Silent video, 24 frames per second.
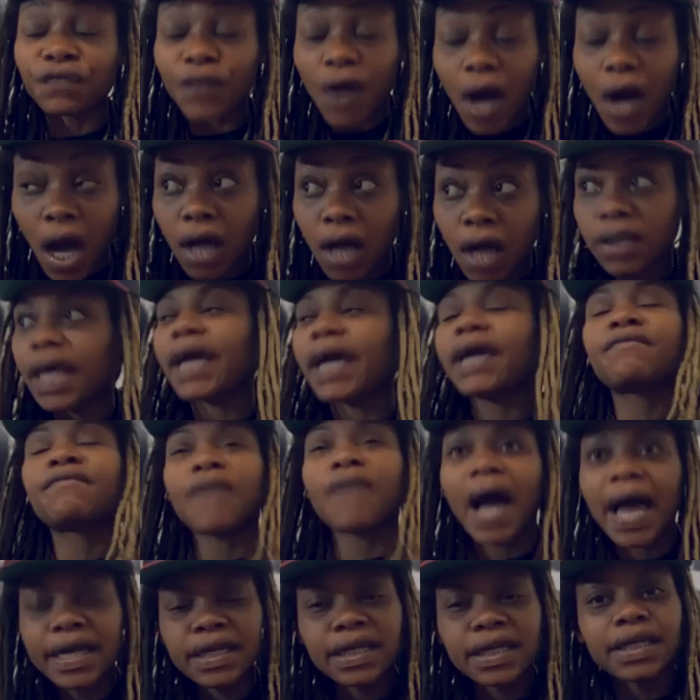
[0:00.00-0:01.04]
fuck, like
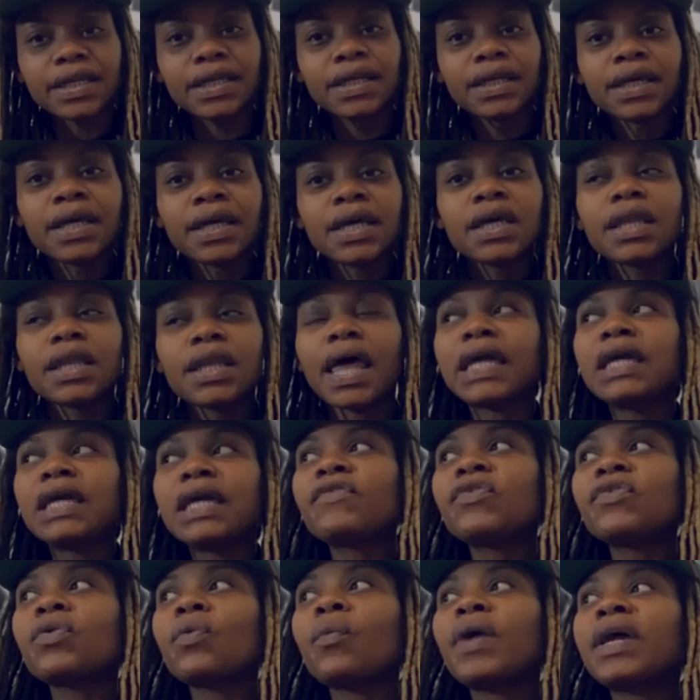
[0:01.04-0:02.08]
violent. Like yeah.
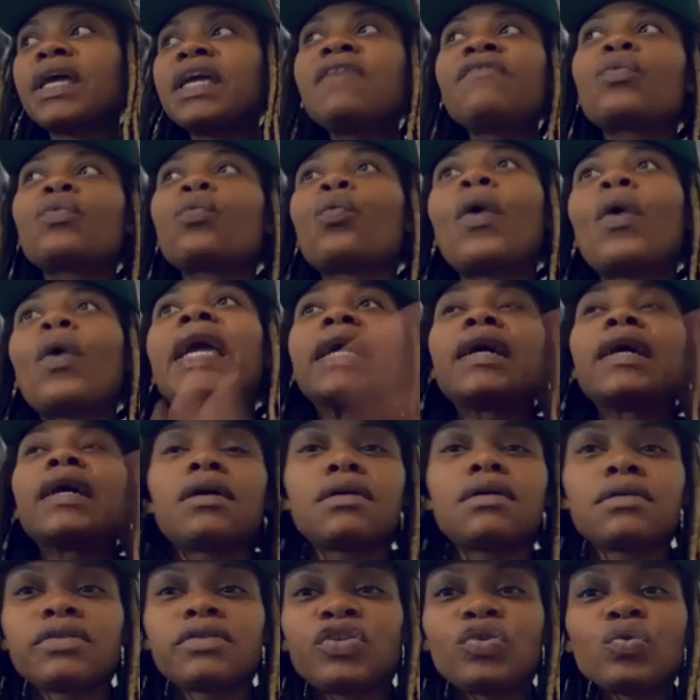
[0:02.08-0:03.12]
even the even wake
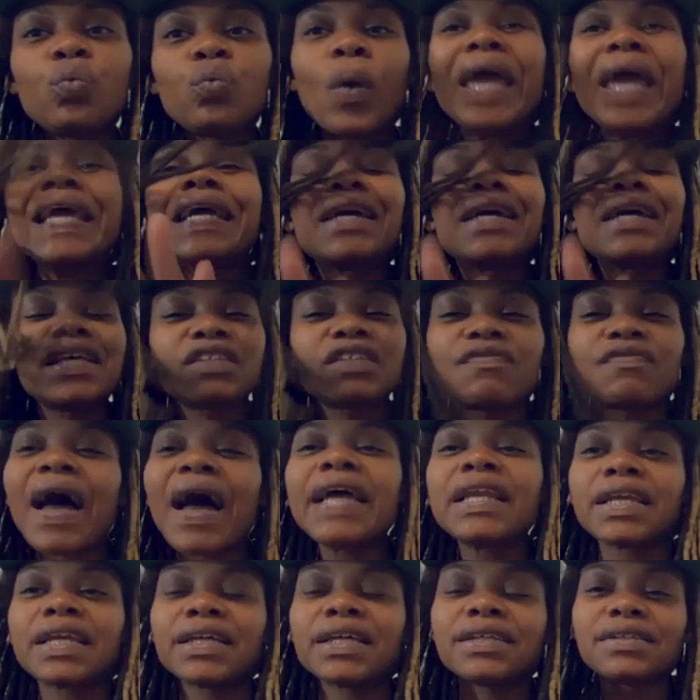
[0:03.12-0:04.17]
to wake is
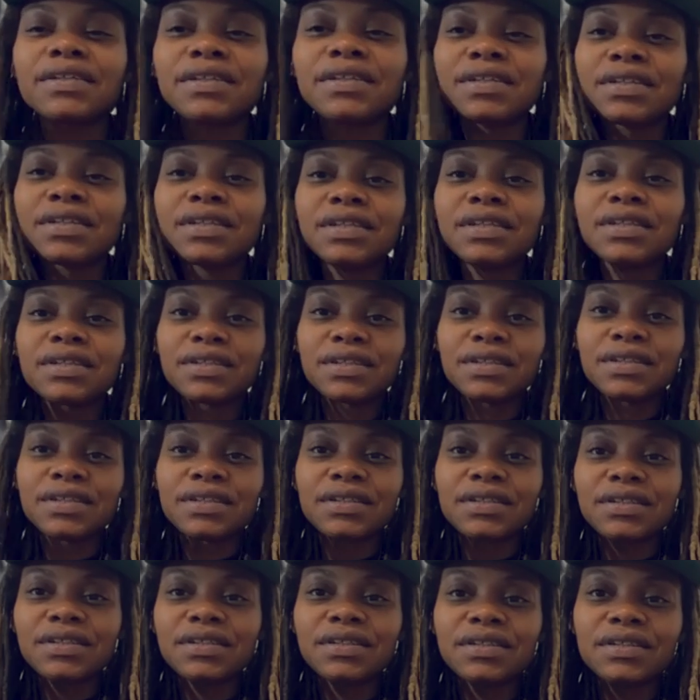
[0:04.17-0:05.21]
violent. Yeah.
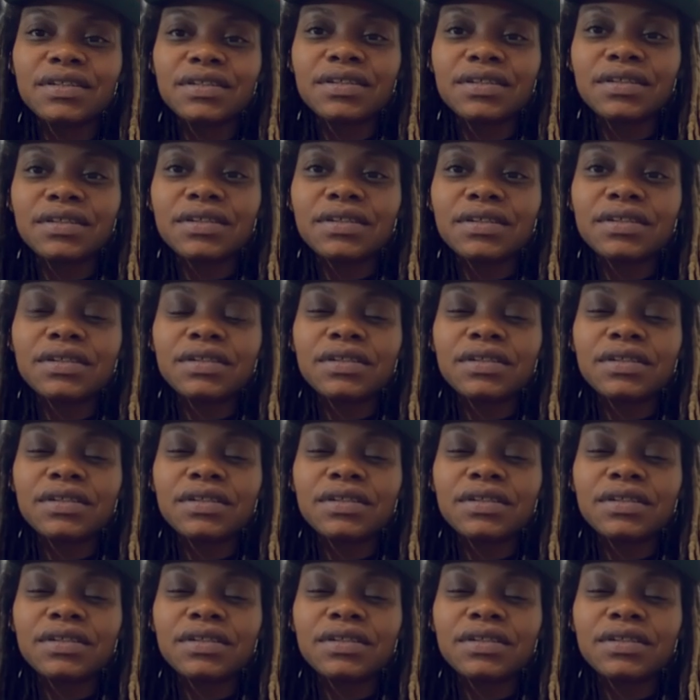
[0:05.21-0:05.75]
It's,